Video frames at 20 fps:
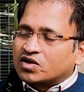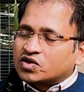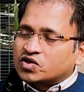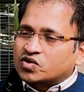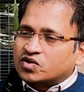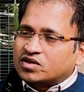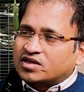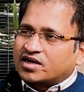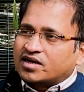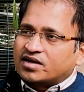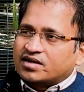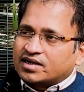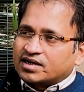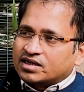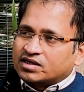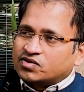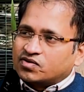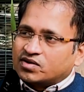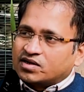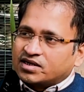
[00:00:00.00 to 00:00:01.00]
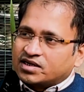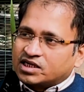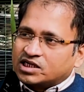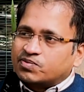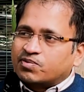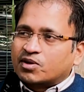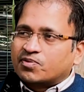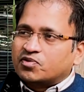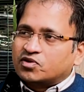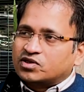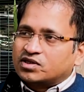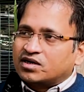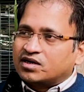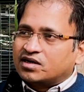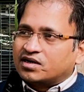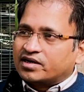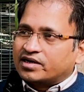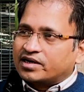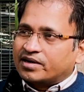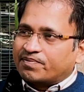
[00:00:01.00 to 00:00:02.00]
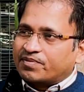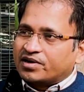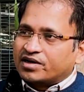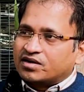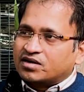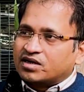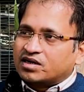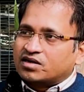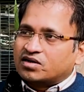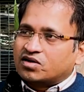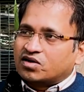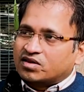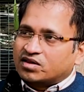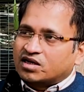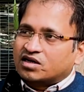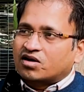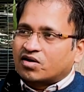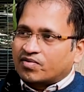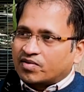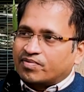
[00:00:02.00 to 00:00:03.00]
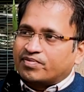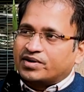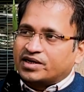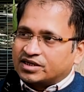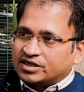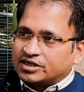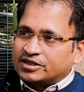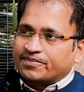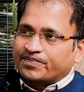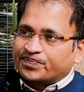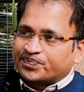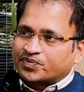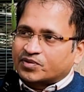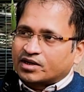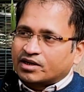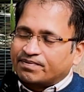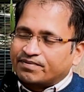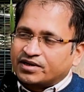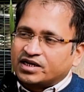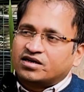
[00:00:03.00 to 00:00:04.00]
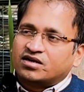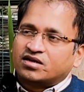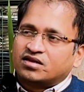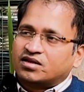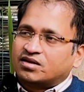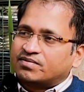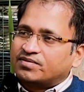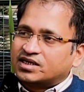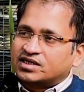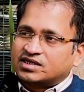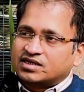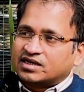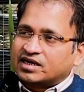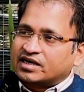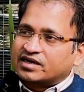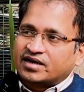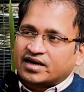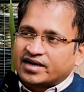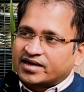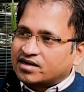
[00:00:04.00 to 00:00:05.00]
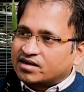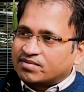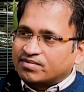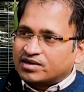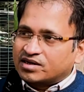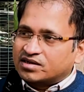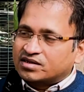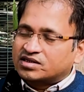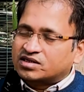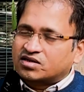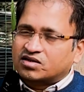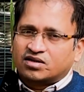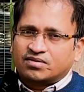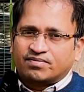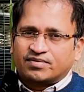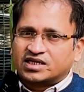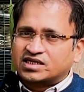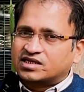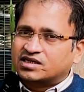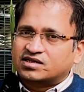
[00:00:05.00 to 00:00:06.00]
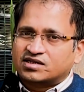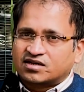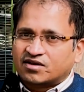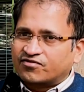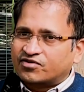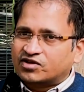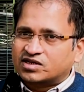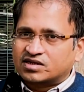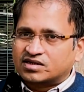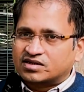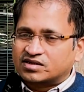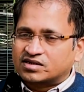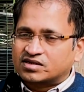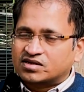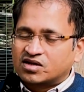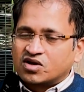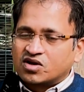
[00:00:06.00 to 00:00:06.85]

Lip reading: so they are actually disproportionately dependent on the government, be it on the basic entitlements and the basic services.